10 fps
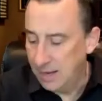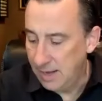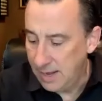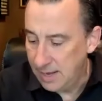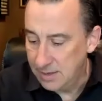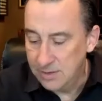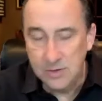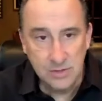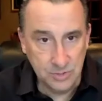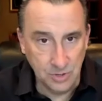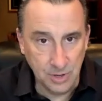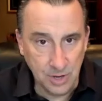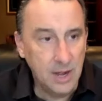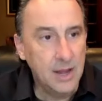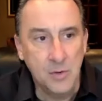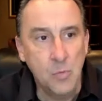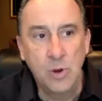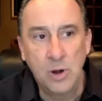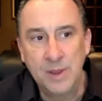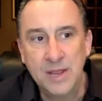and so they're gonna and
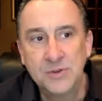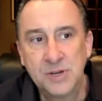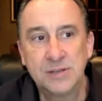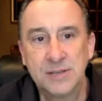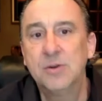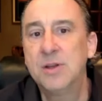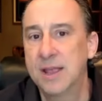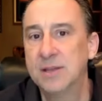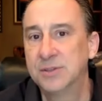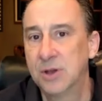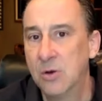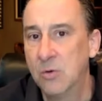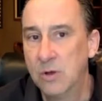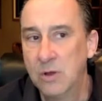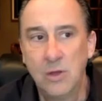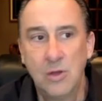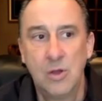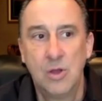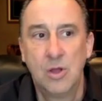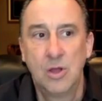what'll be interesting to see okay so
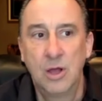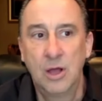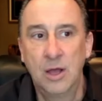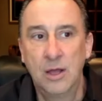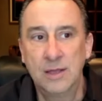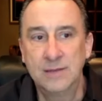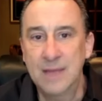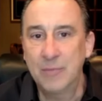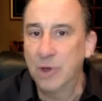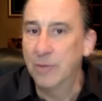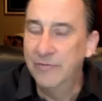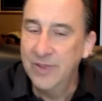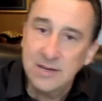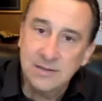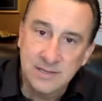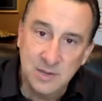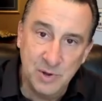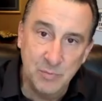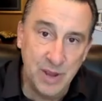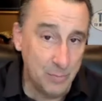uh, is that problem fixed? Has it
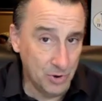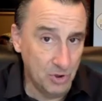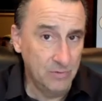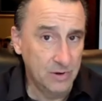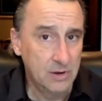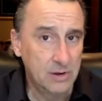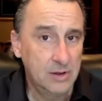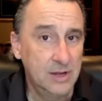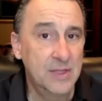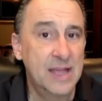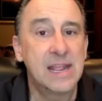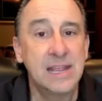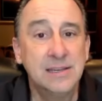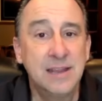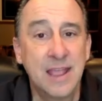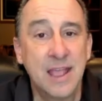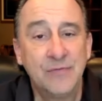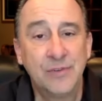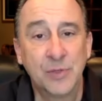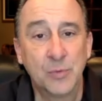been papered over? You know, that
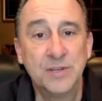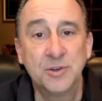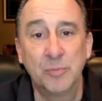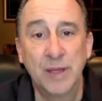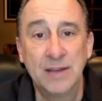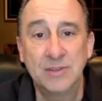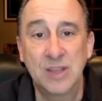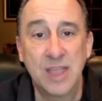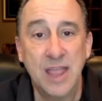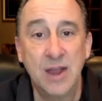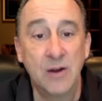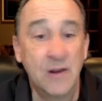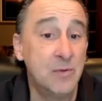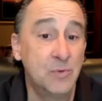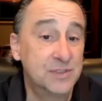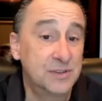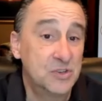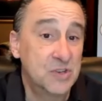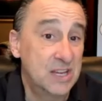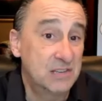ETF of the regional banks, the KRE would
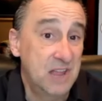suggest, KRE.